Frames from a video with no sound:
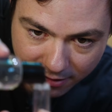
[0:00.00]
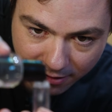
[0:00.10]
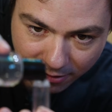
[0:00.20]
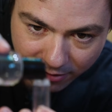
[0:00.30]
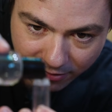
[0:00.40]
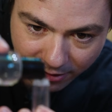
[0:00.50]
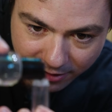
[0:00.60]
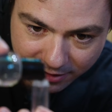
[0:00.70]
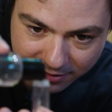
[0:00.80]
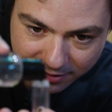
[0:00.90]
Are we
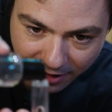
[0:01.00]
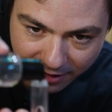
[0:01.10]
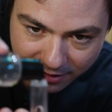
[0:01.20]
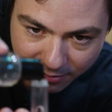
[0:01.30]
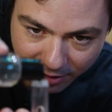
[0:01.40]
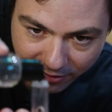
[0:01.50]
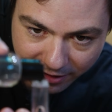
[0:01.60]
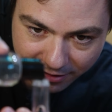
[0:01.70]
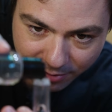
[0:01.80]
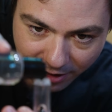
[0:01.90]
focused? Kinda, my
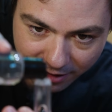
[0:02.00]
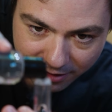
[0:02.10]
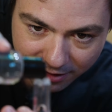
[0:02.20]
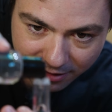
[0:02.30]
finger's blocking it.